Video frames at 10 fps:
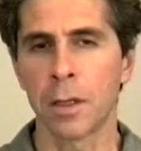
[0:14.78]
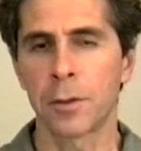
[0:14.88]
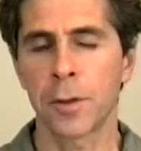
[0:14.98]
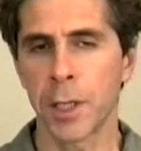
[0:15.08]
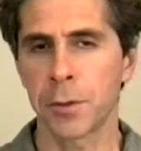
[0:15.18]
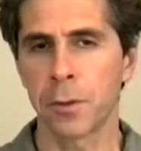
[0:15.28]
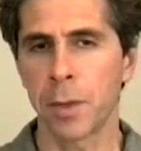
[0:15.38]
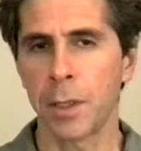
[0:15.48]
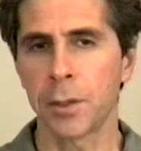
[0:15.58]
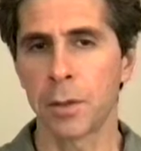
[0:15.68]

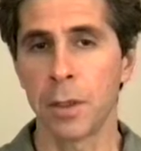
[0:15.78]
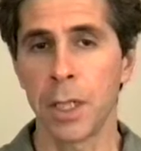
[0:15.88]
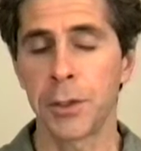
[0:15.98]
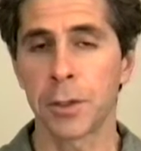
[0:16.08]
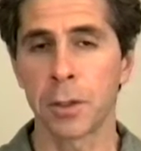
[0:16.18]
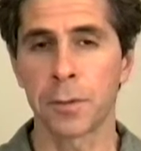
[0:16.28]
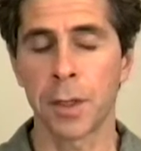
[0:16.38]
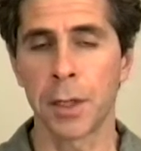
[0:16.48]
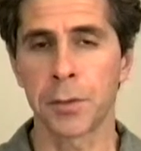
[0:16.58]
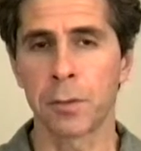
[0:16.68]
transformation, the nature of
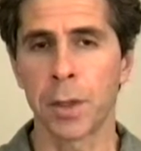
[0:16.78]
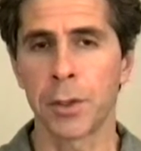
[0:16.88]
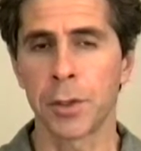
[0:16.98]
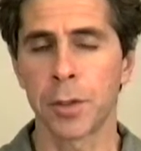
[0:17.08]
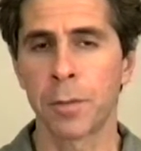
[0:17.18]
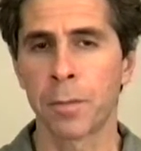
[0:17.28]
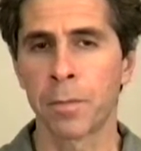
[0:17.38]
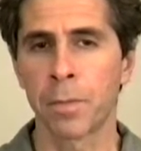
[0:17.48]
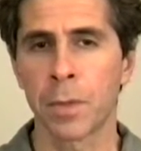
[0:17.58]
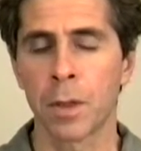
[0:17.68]
transformation.
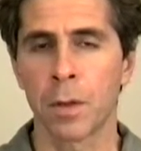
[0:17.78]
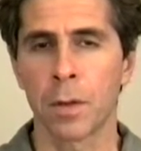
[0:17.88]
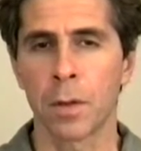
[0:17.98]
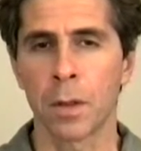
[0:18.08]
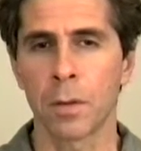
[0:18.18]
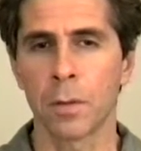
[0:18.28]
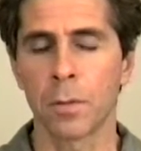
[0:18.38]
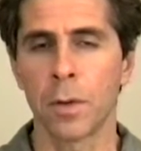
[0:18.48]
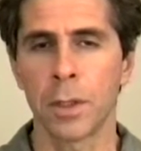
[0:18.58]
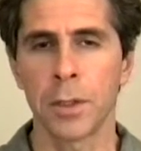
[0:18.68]

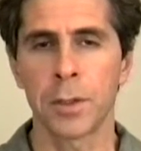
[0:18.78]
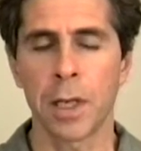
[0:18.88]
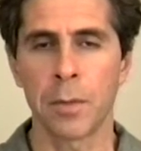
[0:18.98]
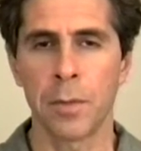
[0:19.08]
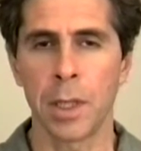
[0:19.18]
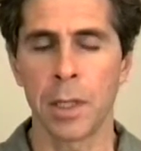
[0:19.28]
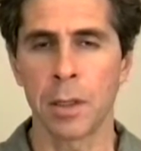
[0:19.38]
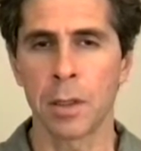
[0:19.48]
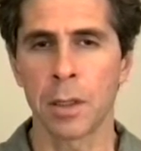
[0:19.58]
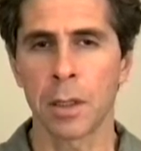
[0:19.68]
What does that
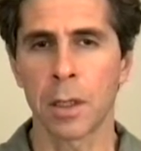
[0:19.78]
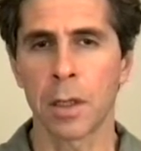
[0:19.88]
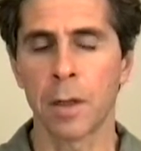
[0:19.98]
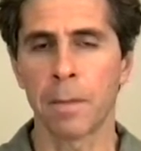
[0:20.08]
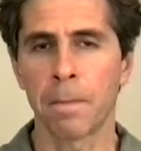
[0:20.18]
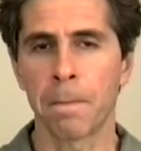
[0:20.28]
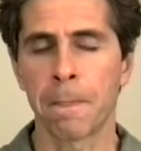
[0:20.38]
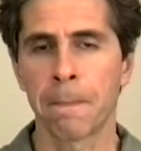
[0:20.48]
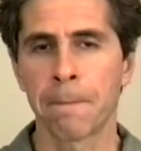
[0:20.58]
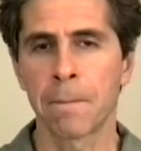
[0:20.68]
mean
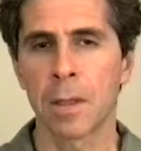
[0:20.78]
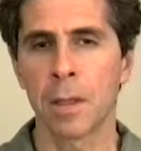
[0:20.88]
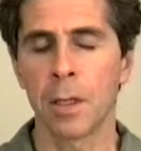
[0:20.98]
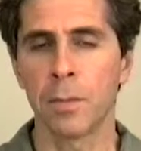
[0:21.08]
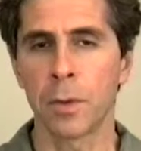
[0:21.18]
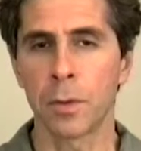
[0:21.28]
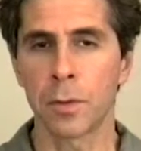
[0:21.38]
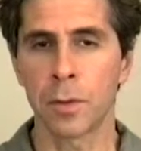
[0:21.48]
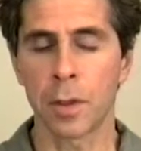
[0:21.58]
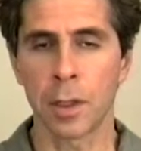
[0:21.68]
in
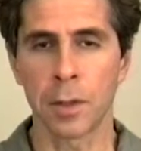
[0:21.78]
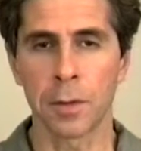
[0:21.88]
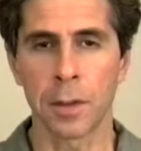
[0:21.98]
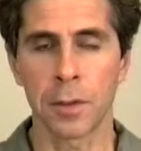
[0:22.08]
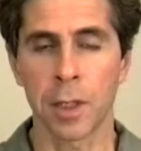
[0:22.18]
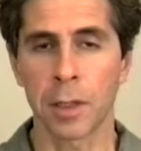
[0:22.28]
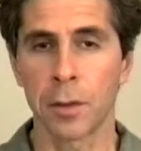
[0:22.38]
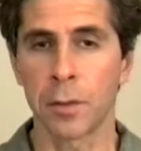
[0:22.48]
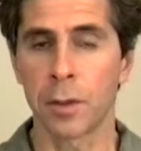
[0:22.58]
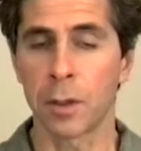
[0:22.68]
both a
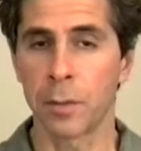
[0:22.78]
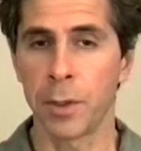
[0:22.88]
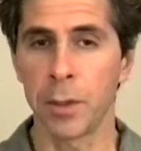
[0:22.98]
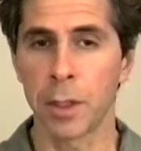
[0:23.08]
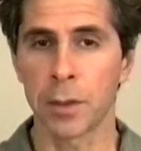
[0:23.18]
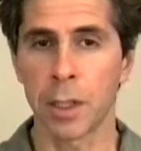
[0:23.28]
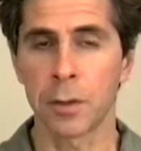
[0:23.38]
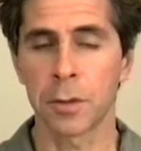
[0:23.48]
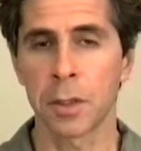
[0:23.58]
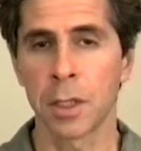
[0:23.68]
psychotherapeutic
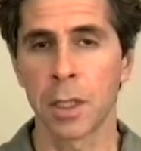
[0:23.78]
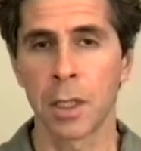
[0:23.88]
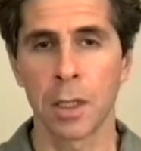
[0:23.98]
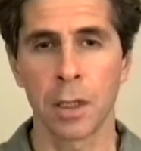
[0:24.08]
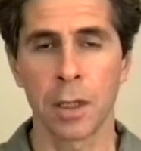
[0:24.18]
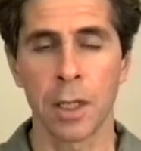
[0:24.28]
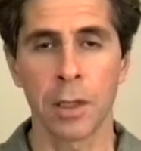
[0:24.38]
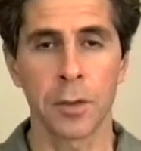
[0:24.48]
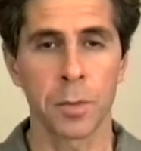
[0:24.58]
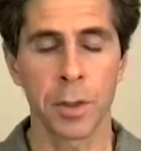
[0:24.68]
sense
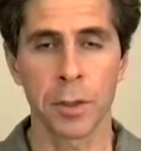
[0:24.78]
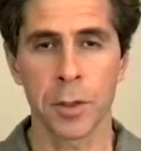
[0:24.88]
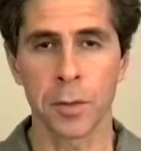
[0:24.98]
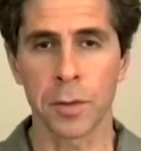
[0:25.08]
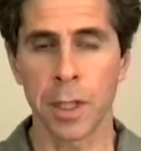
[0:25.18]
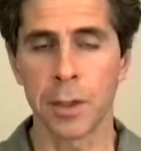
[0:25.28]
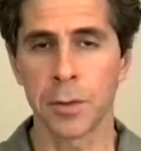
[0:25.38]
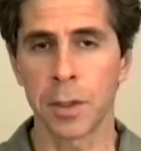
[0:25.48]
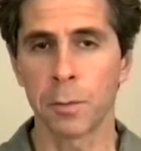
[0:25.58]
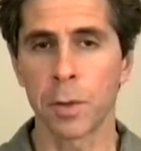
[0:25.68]
and the spiritual
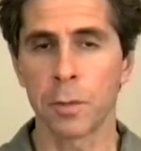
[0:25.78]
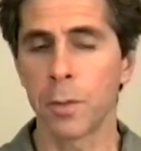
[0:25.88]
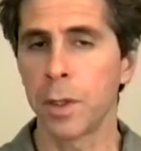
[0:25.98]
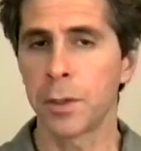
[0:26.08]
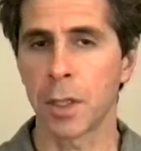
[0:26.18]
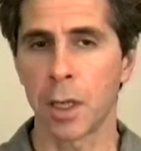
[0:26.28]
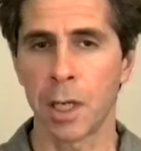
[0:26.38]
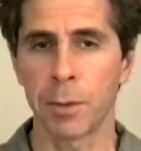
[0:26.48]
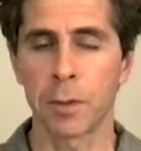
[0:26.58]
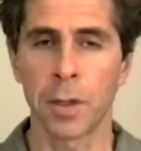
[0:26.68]
sense, and what is the
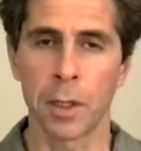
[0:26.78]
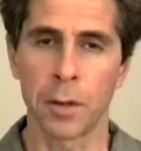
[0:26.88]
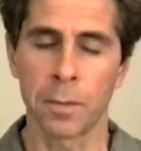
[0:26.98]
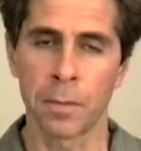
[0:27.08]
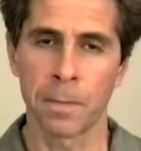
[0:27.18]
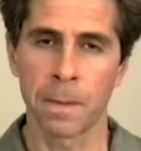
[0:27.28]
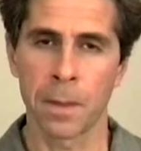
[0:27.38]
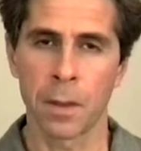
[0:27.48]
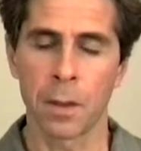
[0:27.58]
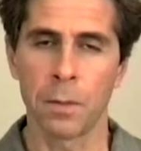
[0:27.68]
common ground
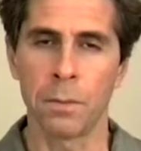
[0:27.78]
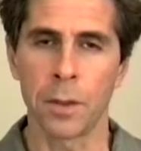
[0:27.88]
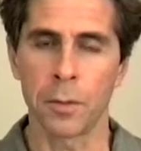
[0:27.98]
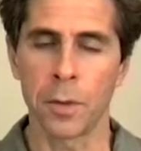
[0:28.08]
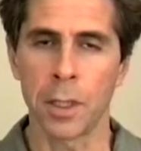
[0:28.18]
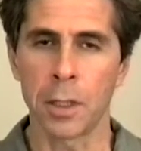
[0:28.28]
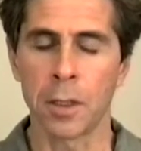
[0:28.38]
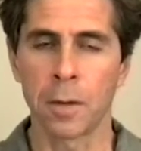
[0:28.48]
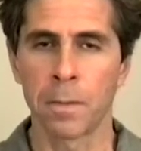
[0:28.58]
between